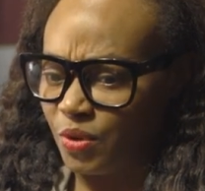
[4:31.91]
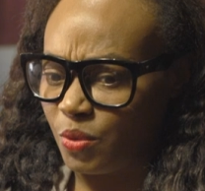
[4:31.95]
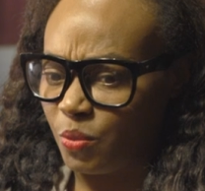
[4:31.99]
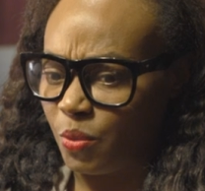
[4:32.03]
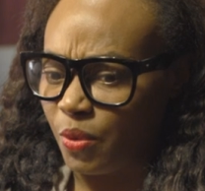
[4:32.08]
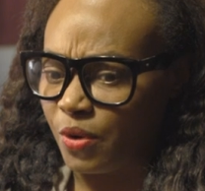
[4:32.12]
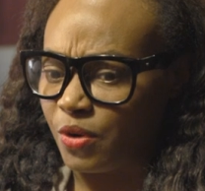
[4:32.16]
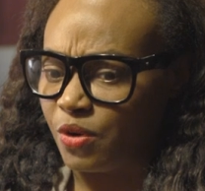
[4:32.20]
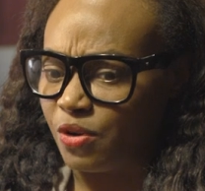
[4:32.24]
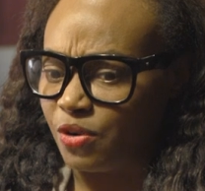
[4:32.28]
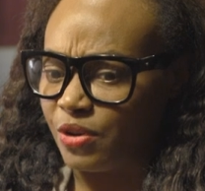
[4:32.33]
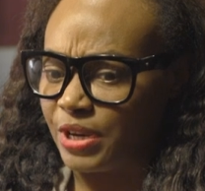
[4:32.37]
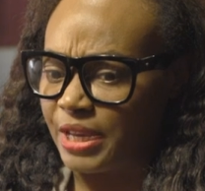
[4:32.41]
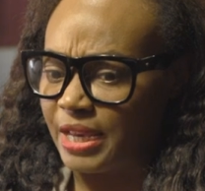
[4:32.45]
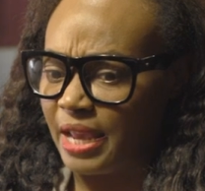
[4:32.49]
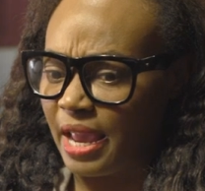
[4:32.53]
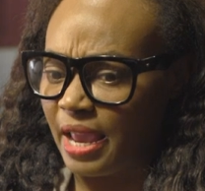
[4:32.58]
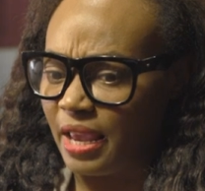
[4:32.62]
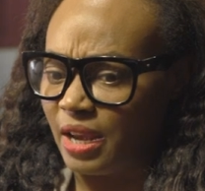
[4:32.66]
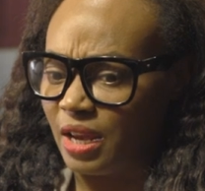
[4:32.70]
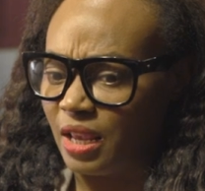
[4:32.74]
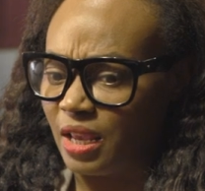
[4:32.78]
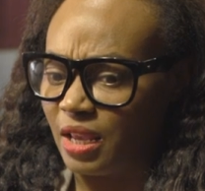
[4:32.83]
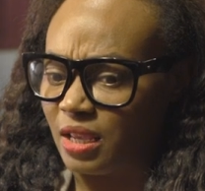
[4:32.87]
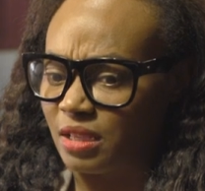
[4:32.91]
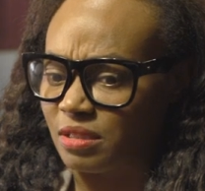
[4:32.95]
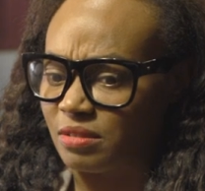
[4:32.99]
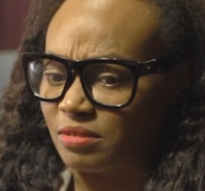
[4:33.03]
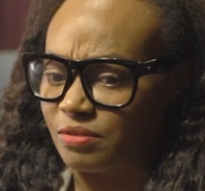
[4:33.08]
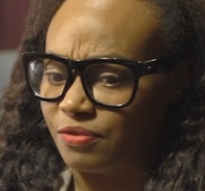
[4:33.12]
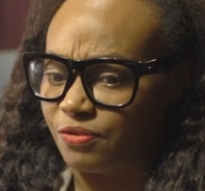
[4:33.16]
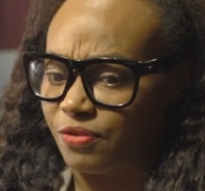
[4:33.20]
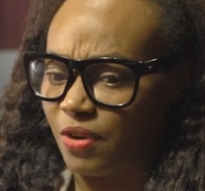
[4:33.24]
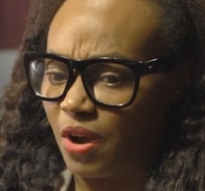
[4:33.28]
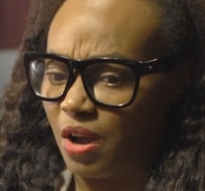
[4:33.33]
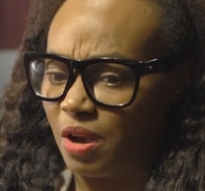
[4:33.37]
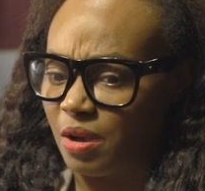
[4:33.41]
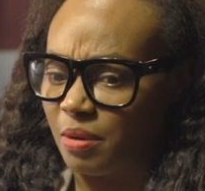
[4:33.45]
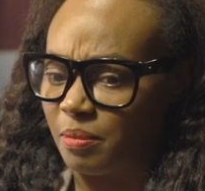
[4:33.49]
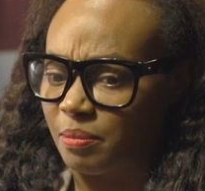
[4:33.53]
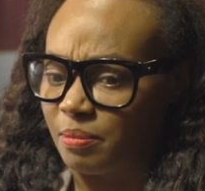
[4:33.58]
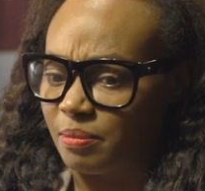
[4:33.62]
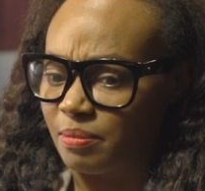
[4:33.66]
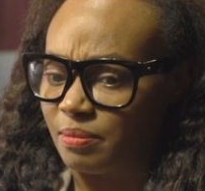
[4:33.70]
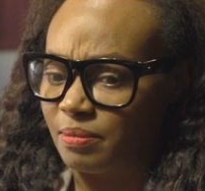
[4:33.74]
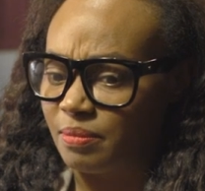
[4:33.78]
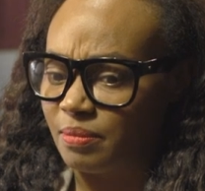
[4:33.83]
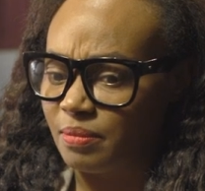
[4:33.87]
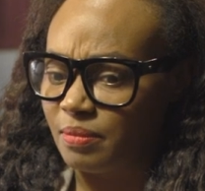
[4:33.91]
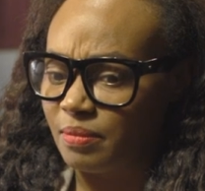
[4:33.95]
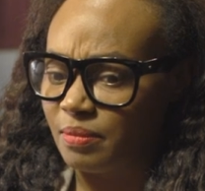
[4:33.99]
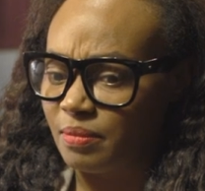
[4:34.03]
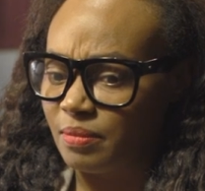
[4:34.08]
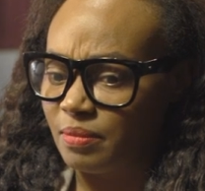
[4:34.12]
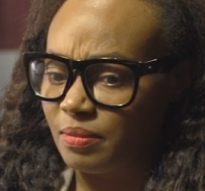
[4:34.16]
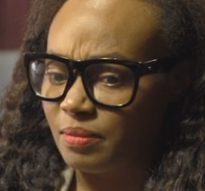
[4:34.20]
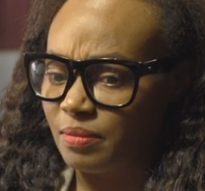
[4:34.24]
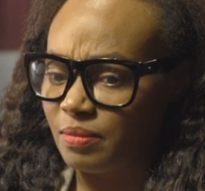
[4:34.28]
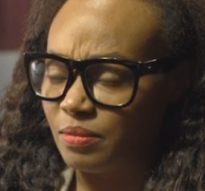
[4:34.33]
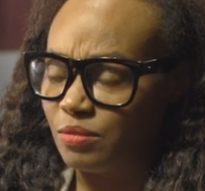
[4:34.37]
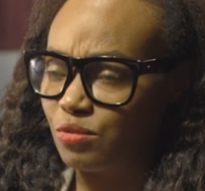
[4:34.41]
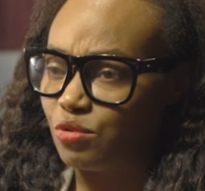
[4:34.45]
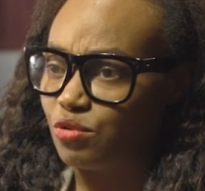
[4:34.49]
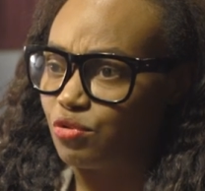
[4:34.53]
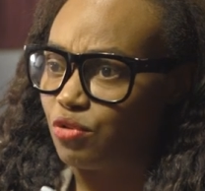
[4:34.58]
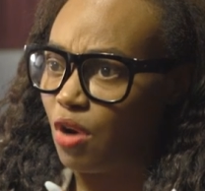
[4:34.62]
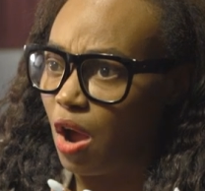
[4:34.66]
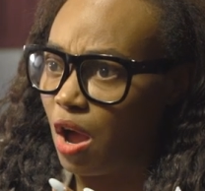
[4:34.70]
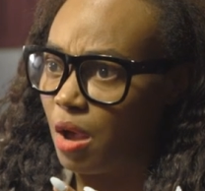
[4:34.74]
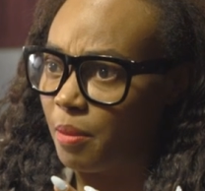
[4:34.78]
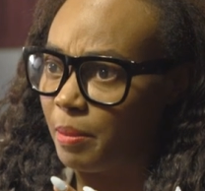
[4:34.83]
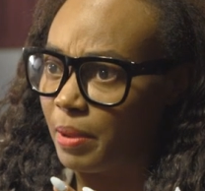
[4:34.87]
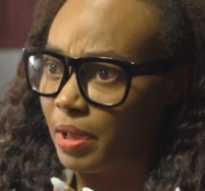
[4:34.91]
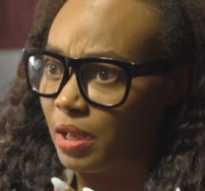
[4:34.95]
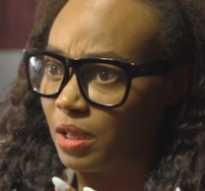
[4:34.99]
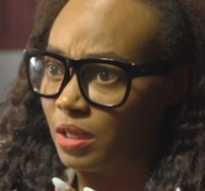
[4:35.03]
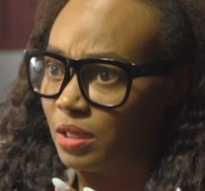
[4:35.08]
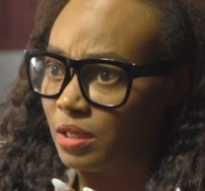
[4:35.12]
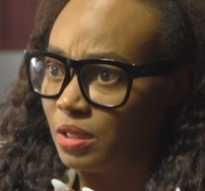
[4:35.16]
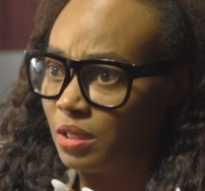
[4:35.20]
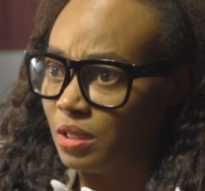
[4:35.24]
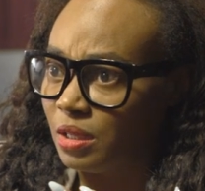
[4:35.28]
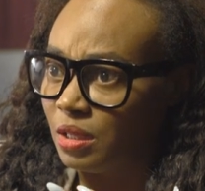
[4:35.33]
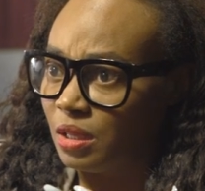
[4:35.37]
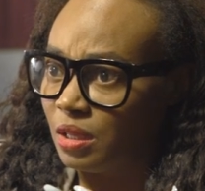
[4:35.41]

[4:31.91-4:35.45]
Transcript: were creating from trauma,